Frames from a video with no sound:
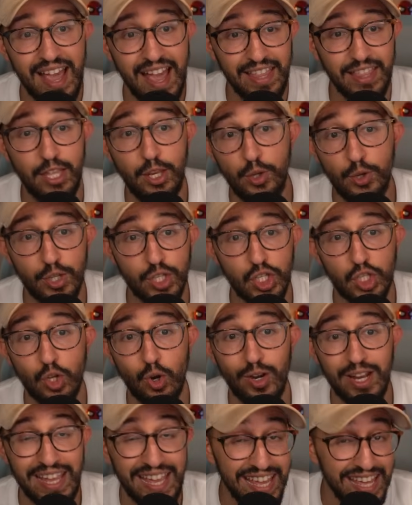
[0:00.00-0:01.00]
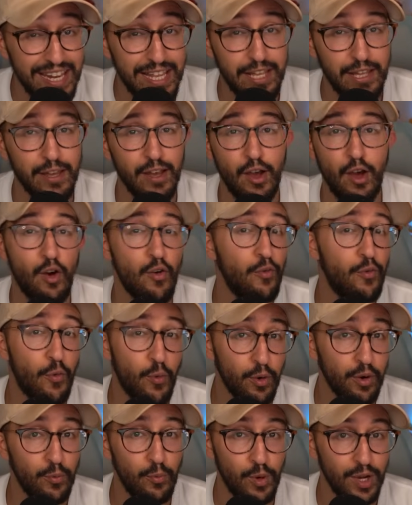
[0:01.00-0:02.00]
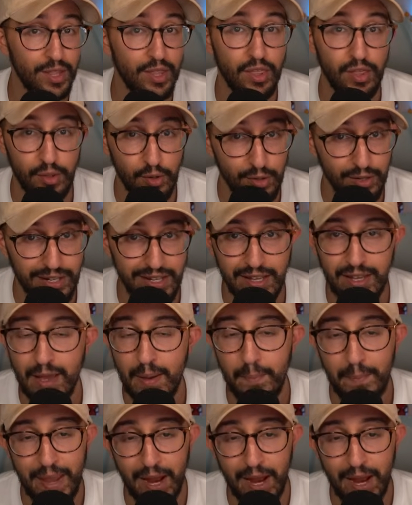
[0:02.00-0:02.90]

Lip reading: and then you could start hitting for 130,